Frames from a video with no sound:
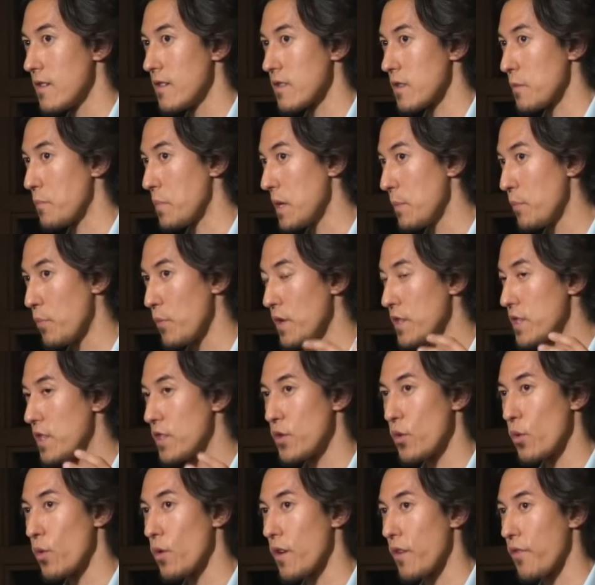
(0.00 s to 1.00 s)
The people in the
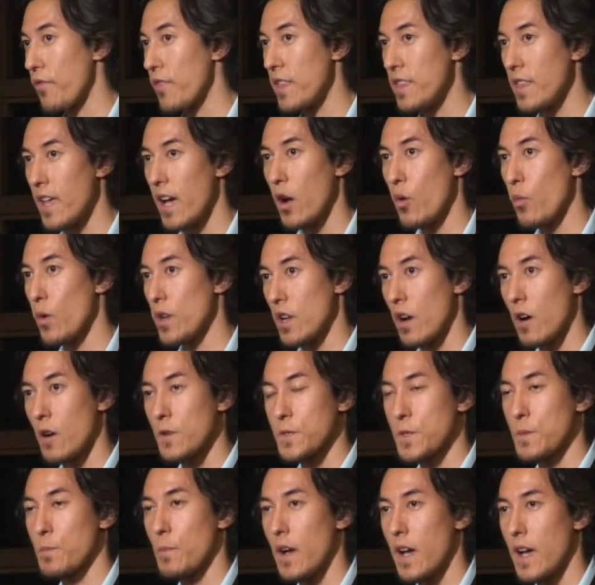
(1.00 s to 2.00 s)
North did not win
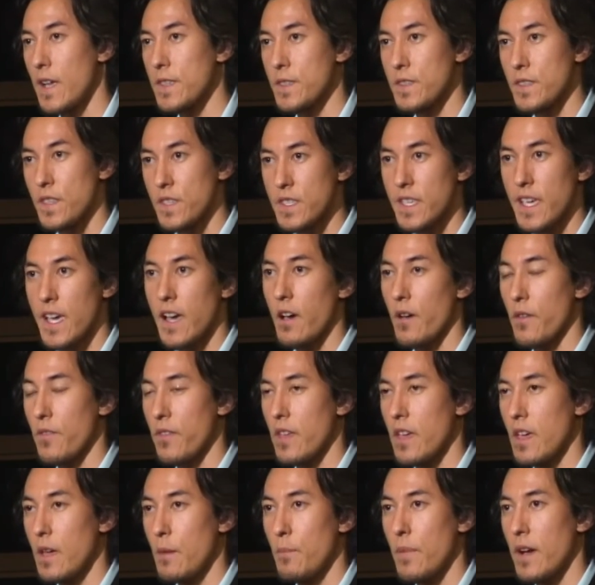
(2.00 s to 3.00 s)
hearts and minds in the South
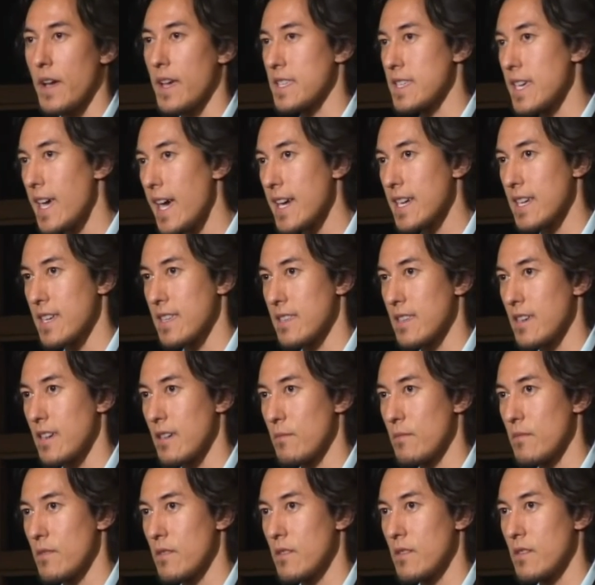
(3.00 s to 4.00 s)
by attacking
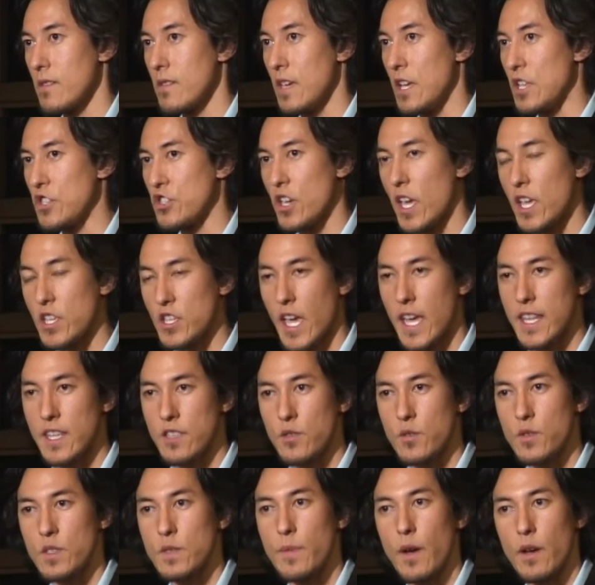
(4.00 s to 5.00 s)
them and change
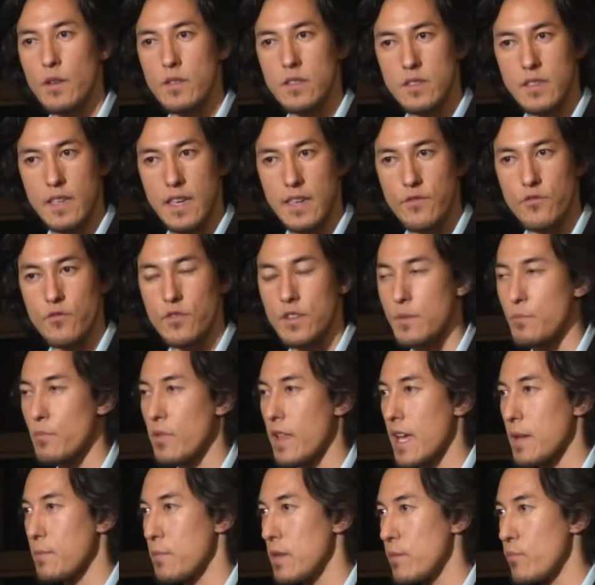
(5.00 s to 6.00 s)
attitudes about slavery and
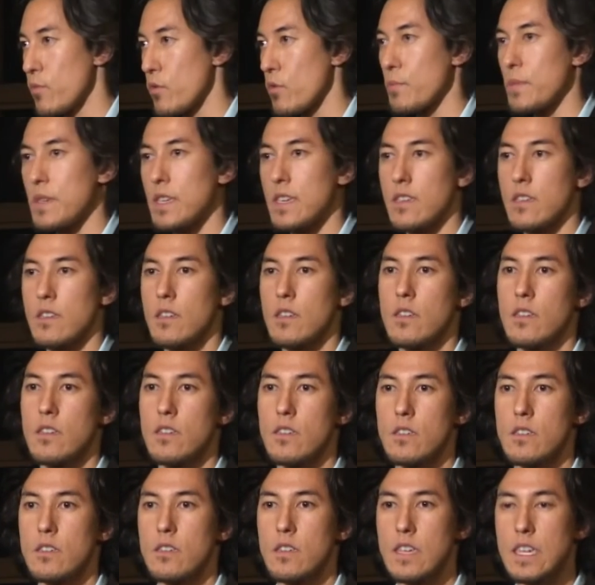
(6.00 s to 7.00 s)
black people being
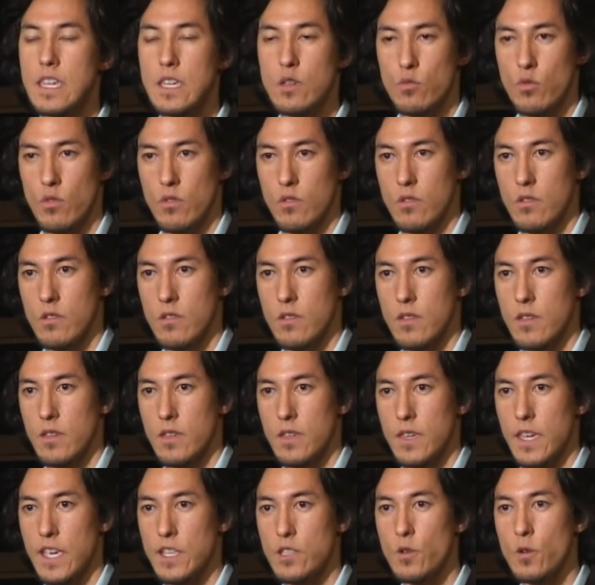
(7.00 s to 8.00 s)
equal.
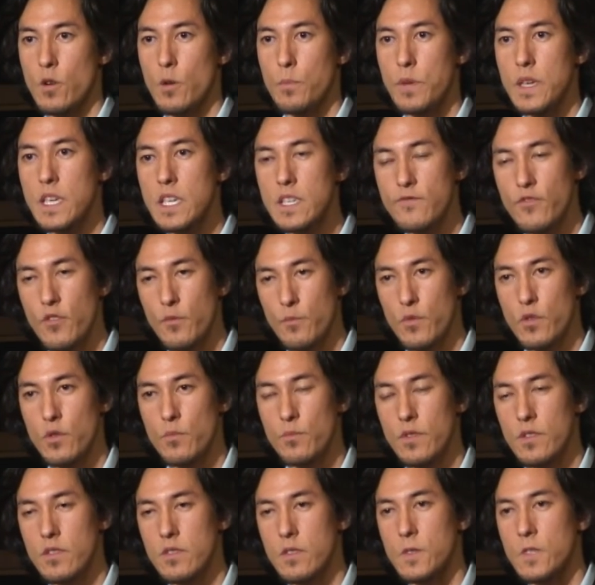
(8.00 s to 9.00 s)
It took a peaceful
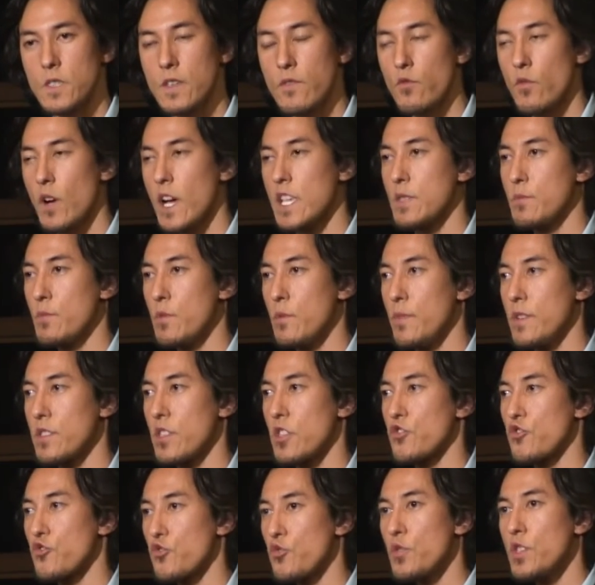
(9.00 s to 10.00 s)
movement, the civil rights movement,
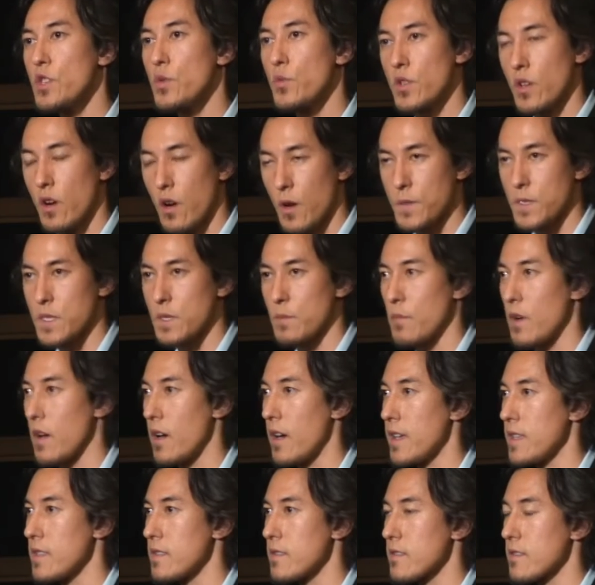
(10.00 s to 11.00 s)
to truly win hearts and
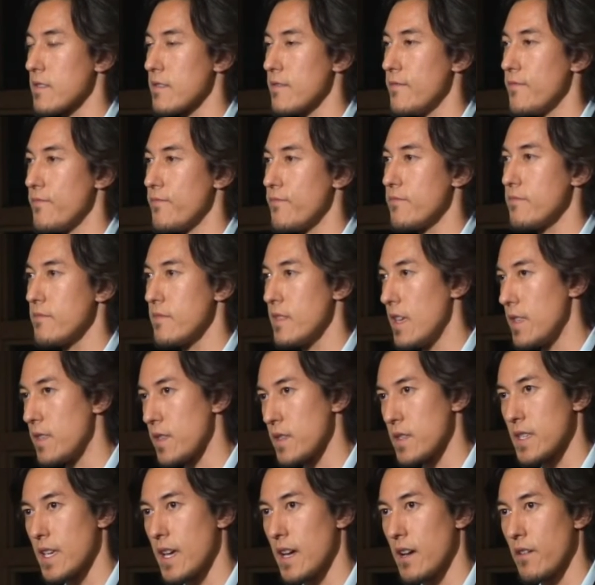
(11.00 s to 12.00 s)
minds in the
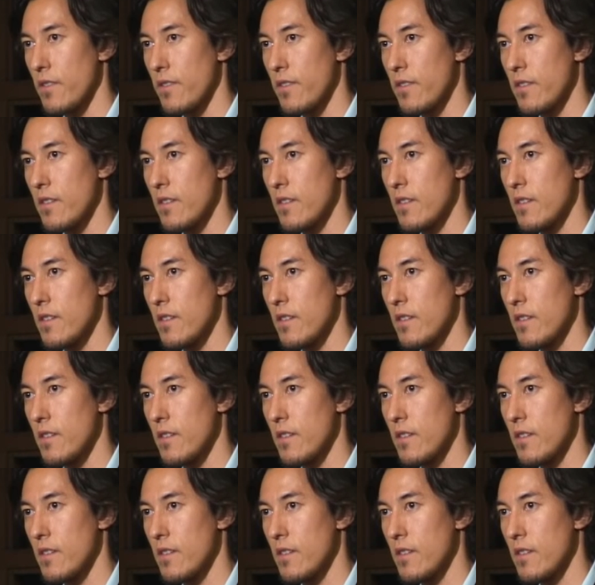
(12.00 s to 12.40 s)
South.